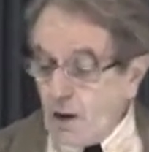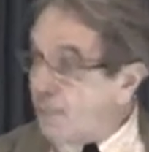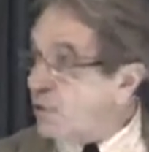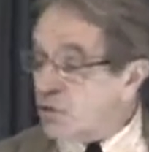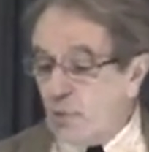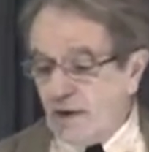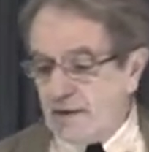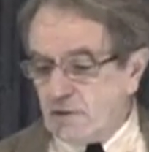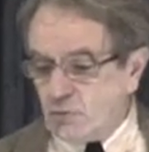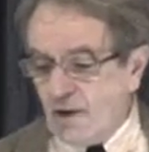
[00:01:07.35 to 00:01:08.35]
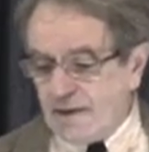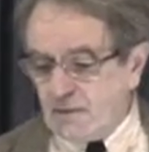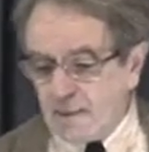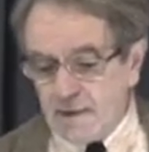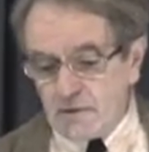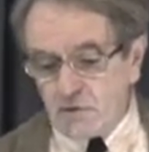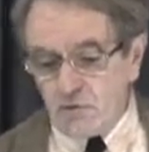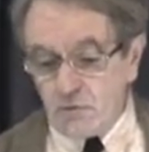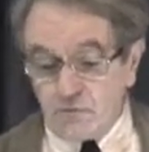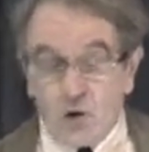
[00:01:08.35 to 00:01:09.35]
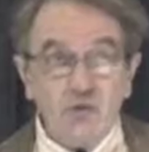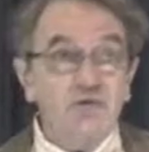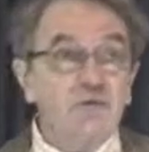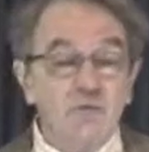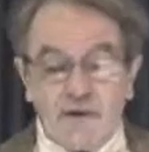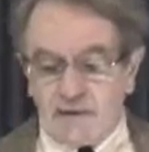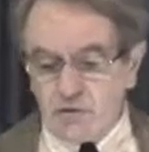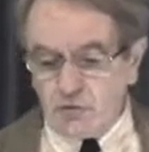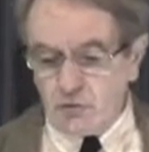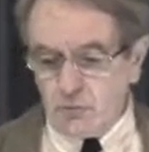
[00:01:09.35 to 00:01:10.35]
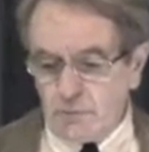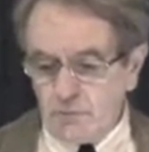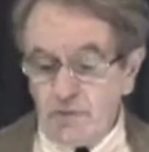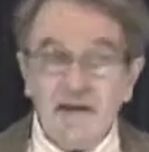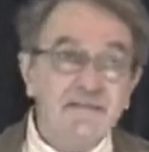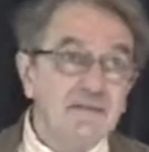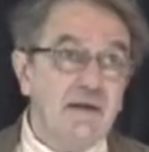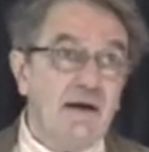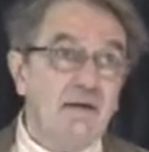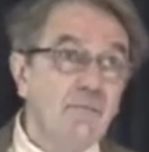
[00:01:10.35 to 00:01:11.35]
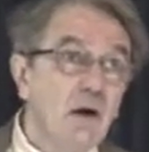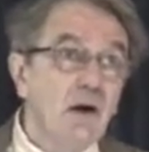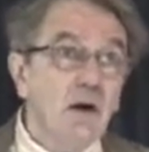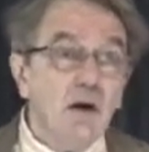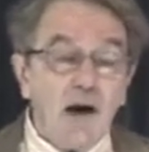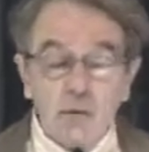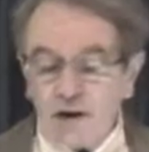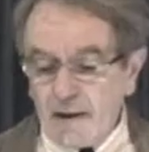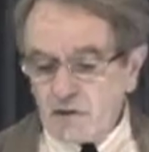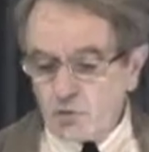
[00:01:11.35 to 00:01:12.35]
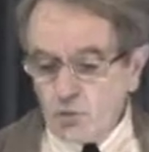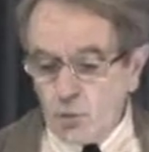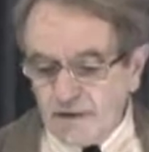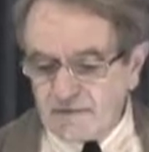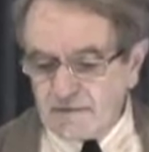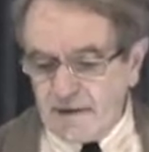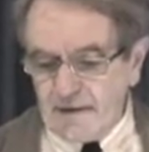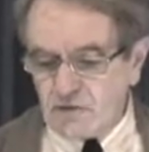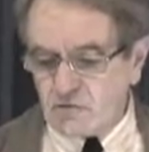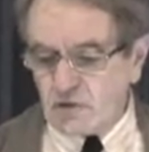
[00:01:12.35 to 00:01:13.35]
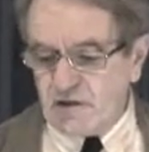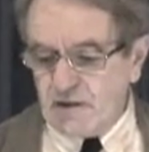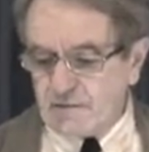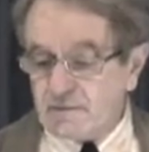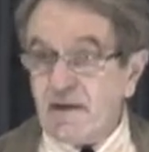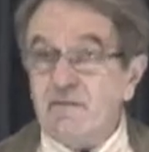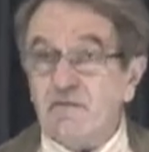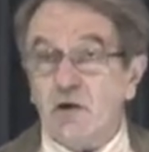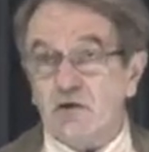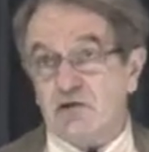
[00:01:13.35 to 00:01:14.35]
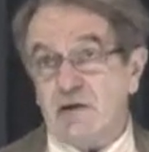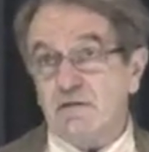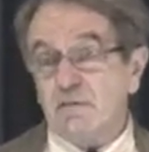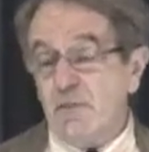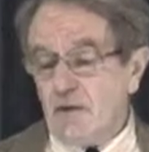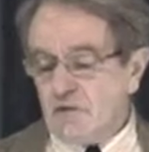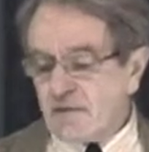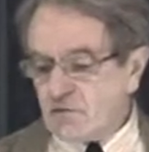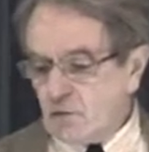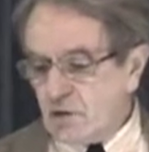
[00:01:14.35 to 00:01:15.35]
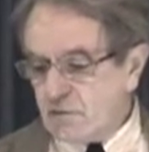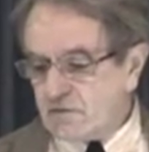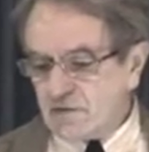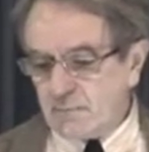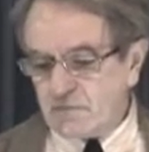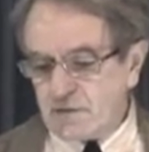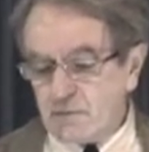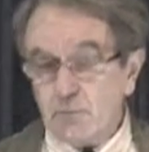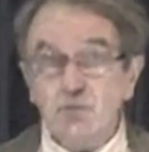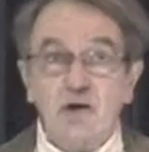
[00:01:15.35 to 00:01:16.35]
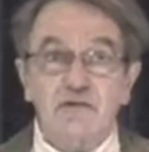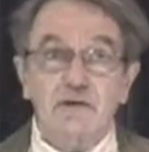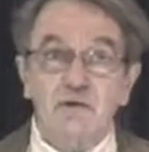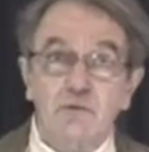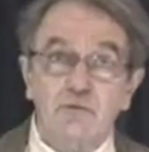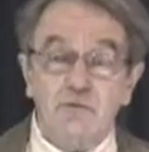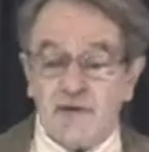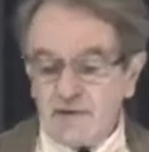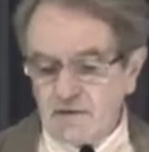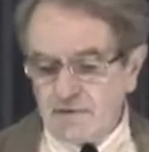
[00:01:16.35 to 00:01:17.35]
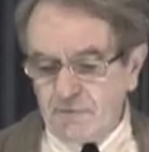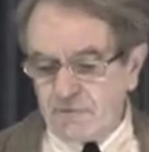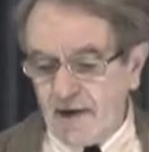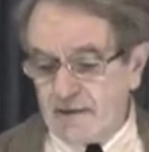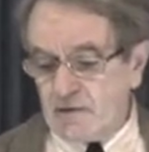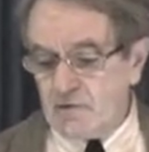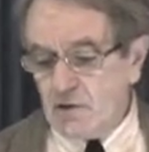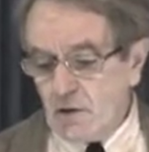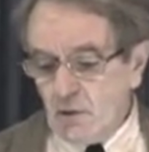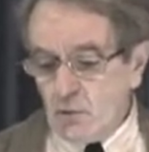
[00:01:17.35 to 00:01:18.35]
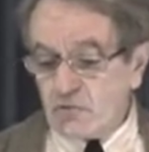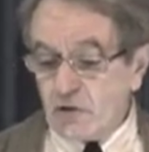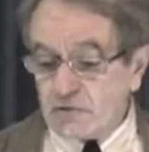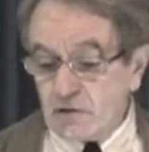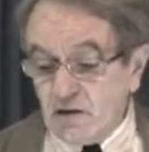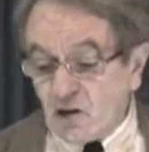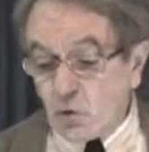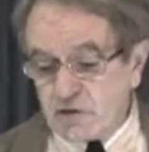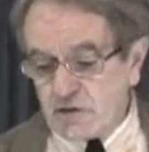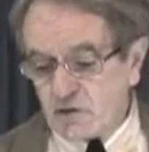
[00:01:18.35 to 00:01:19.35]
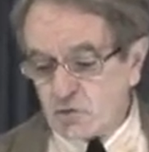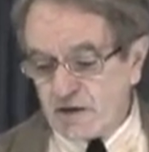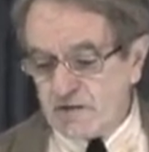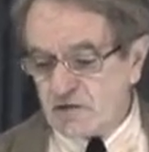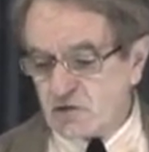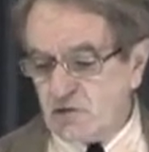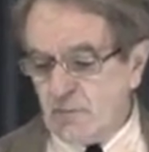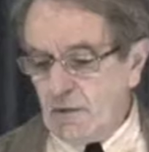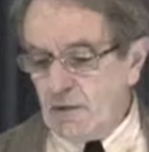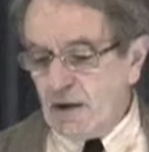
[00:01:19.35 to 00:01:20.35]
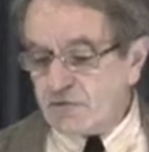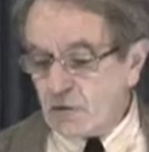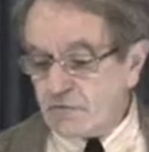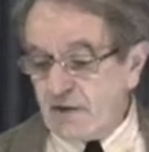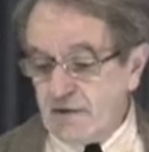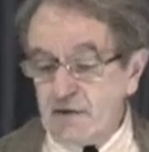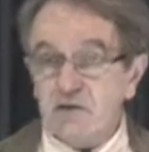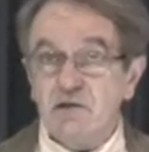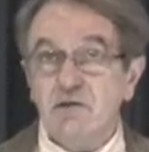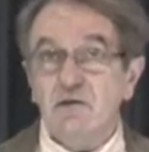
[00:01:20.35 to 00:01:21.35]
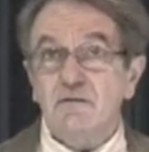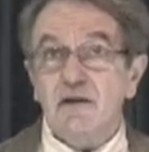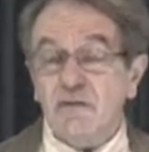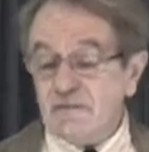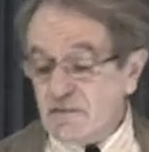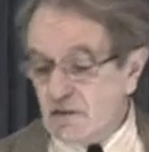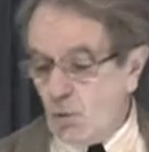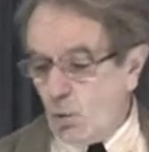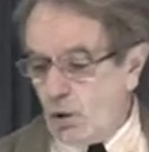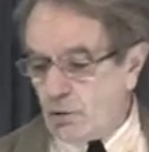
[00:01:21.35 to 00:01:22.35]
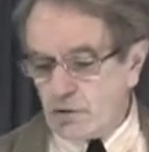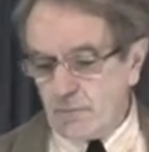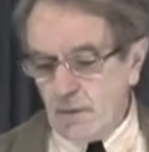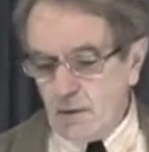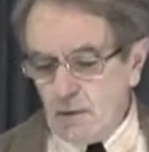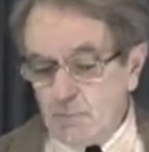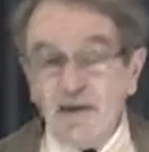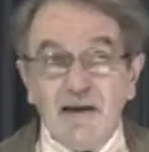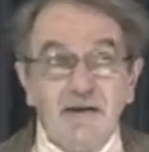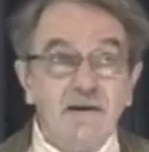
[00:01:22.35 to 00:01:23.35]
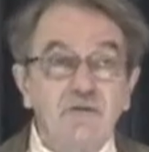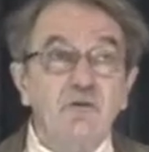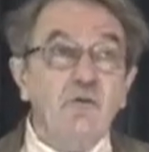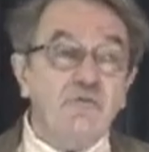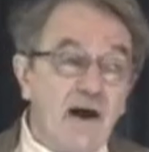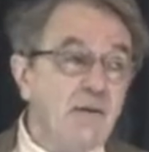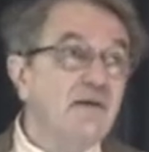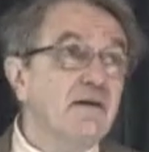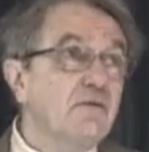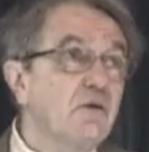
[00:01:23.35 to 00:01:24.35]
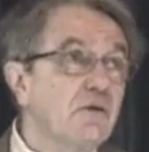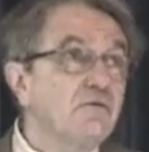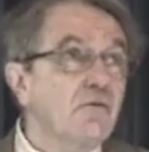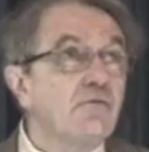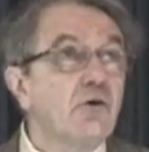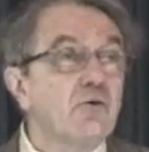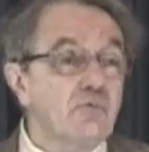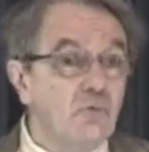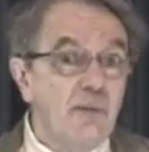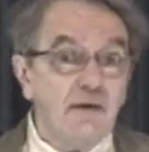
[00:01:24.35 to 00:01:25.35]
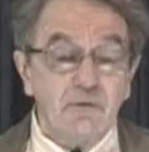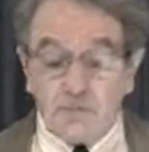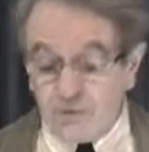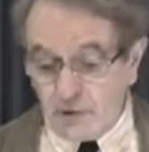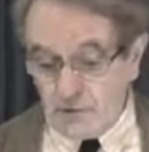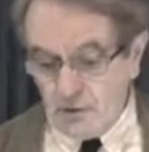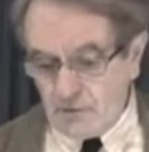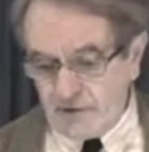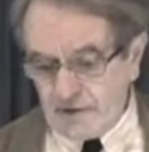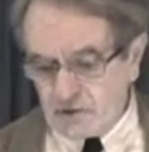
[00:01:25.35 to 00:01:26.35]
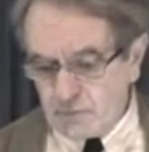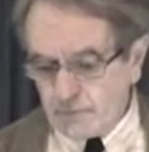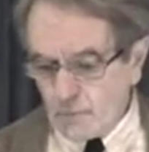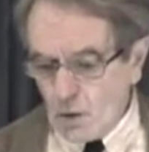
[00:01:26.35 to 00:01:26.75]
I'm not willing to lend my voice to that tune. Instead, I would like to restate the case and suggest that the concepts and procedures that defined a certain critical tradition have not vanished, but they still work, be it in the very discourse of those who made fun of it.